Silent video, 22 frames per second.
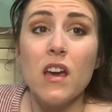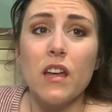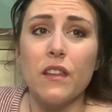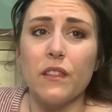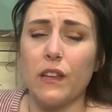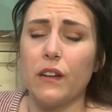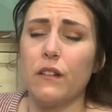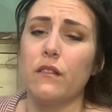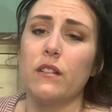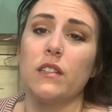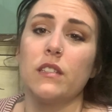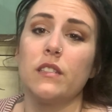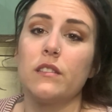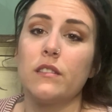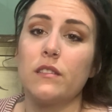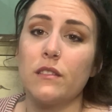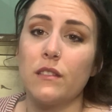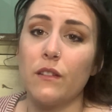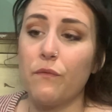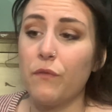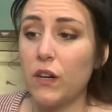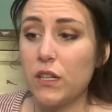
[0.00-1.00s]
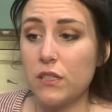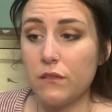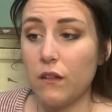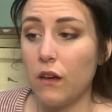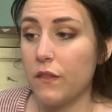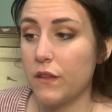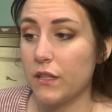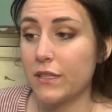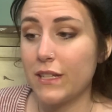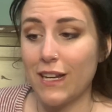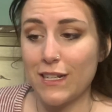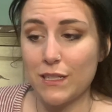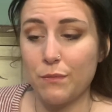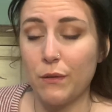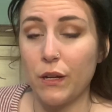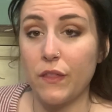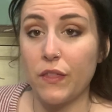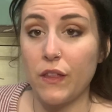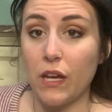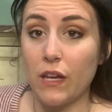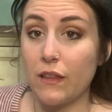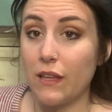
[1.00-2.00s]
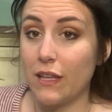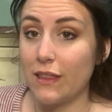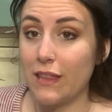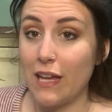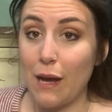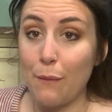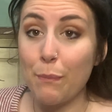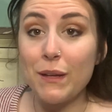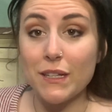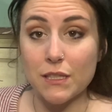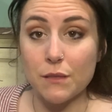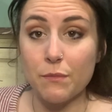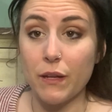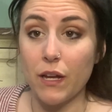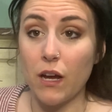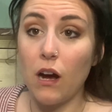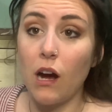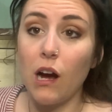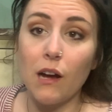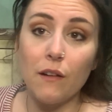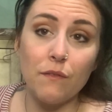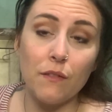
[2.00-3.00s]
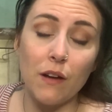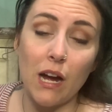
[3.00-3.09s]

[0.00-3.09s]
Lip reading: There was, first of all, the sketchbook thing, like that pissed me off.